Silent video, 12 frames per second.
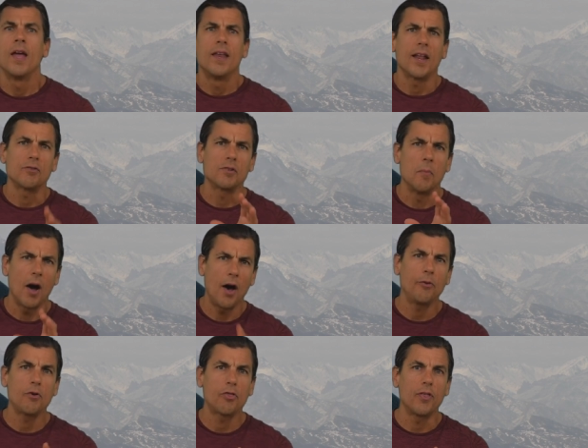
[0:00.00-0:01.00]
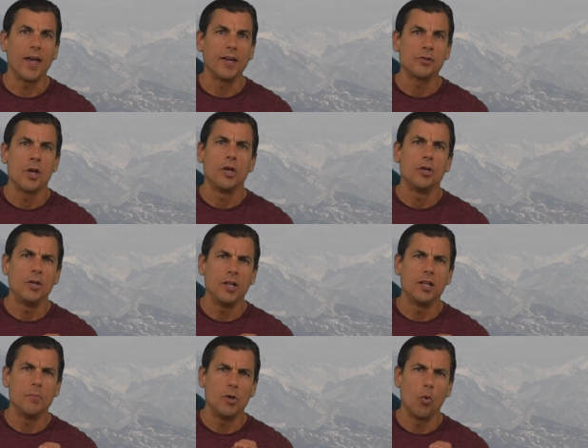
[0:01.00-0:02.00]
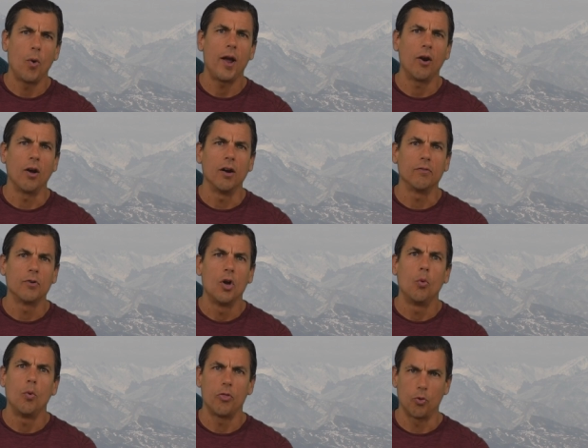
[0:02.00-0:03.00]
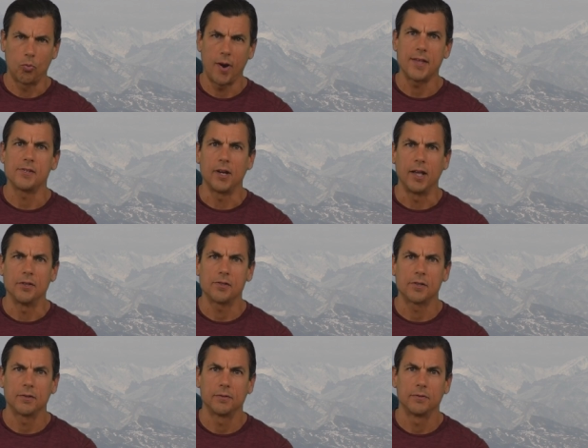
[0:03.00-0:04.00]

Now, some other things you need to be aware of with the resonance.